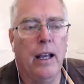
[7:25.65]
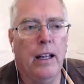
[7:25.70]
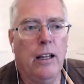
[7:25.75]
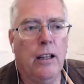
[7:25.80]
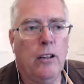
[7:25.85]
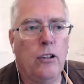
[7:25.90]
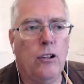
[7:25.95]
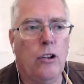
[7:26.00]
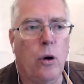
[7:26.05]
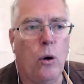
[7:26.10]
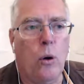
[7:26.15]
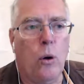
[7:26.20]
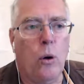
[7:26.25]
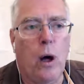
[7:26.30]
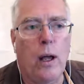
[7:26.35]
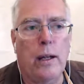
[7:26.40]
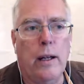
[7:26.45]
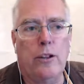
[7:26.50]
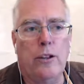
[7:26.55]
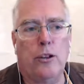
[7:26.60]

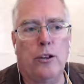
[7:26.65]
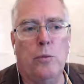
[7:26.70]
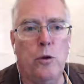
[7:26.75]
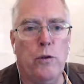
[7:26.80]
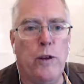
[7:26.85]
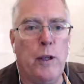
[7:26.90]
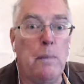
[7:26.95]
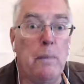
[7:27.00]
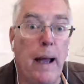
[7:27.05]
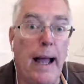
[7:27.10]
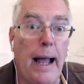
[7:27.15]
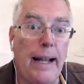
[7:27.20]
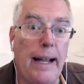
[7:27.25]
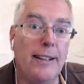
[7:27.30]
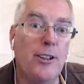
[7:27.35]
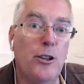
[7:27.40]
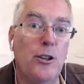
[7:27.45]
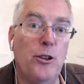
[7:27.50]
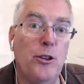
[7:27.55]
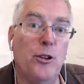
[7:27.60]
So just moving
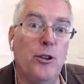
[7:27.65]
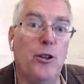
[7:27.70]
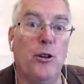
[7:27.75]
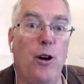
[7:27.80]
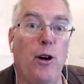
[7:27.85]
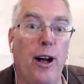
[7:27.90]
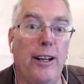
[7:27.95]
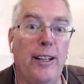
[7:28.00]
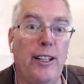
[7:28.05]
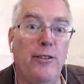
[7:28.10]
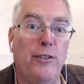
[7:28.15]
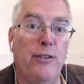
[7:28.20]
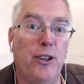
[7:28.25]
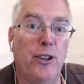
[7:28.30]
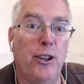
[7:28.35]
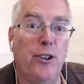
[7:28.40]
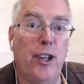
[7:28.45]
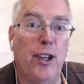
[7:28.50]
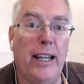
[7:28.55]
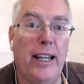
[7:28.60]
back to karate for
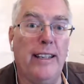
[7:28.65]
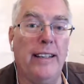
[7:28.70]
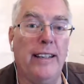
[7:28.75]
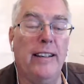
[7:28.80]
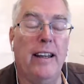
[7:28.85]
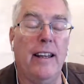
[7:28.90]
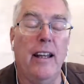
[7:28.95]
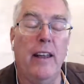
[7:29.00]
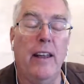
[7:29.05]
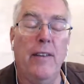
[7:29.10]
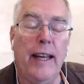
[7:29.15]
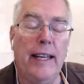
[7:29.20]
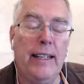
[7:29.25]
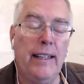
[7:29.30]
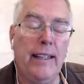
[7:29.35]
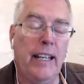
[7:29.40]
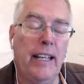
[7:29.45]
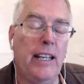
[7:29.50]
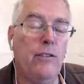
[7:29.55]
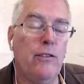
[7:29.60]
a second,
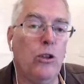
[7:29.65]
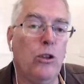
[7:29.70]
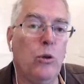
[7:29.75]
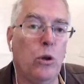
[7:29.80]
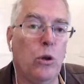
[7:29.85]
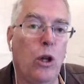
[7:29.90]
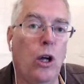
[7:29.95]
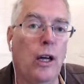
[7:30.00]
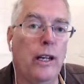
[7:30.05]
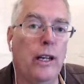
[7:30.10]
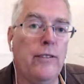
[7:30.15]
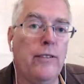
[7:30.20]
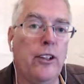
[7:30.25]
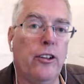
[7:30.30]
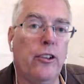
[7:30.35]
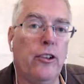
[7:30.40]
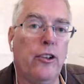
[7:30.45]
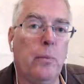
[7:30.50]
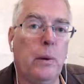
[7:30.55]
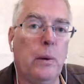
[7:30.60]
that gave you a lot of
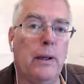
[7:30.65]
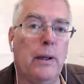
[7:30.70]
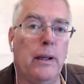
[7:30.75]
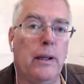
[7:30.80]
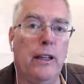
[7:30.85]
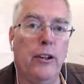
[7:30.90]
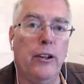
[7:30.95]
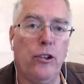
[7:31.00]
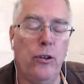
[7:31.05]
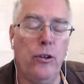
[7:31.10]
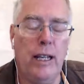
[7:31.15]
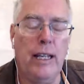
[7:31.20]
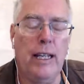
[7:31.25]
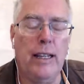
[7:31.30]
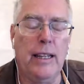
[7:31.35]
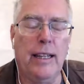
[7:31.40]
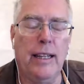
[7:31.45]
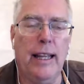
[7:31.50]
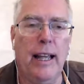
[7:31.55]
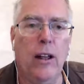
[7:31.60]
discipline. Is there
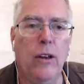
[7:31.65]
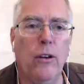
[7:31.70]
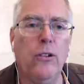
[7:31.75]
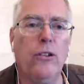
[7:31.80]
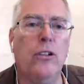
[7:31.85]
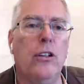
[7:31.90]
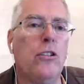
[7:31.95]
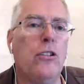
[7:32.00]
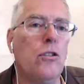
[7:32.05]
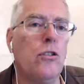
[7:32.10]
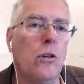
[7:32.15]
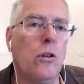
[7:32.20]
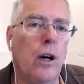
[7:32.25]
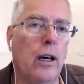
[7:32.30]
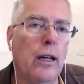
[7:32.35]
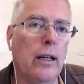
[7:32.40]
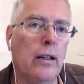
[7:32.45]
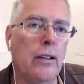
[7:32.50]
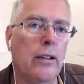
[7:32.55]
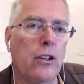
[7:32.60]
anything else that you
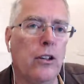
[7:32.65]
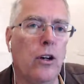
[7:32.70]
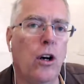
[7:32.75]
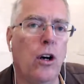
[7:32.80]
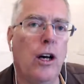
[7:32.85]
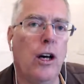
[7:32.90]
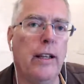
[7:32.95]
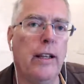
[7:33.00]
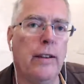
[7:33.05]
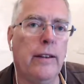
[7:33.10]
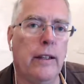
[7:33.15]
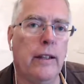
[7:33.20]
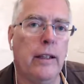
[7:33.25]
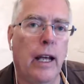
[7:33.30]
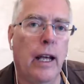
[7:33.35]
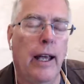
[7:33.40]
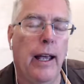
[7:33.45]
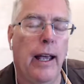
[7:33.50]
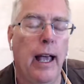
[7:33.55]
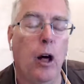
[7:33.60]
got out of karate that
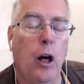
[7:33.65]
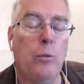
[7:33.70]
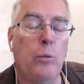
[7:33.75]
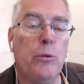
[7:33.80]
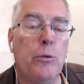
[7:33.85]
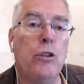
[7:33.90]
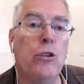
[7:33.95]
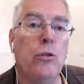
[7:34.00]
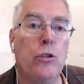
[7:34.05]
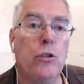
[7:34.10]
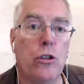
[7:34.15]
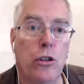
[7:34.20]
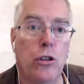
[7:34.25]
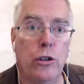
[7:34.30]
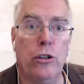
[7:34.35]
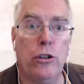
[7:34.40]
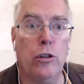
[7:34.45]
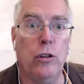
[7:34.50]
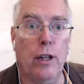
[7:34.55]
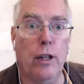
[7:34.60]
helped you
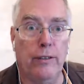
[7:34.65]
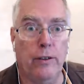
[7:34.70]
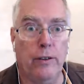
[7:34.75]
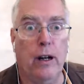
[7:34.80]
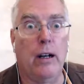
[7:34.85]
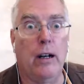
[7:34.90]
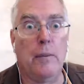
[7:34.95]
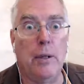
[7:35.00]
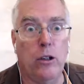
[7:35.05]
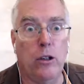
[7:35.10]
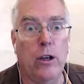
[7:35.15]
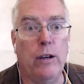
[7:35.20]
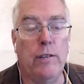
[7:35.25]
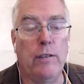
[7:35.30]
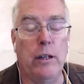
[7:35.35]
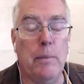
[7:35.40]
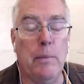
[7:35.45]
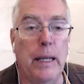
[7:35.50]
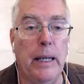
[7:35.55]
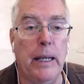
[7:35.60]
turn your life around? I mean, you have
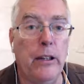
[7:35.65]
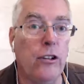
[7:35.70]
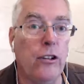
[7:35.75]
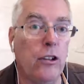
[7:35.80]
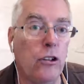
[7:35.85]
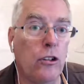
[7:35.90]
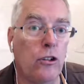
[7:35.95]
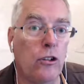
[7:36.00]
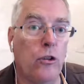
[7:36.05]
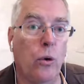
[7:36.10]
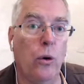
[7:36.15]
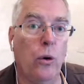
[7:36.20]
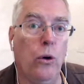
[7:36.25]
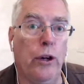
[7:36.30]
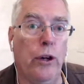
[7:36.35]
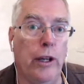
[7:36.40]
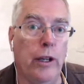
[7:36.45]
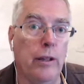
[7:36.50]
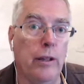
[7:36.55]
an amazing story.